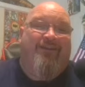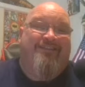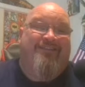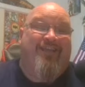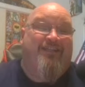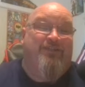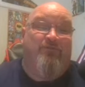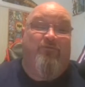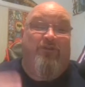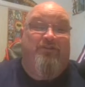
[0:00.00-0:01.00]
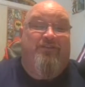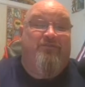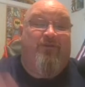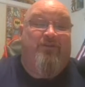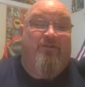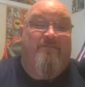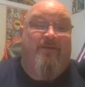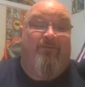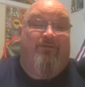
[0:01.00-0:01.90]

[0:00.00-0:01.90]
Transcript: because again, it's what you said, what you remember.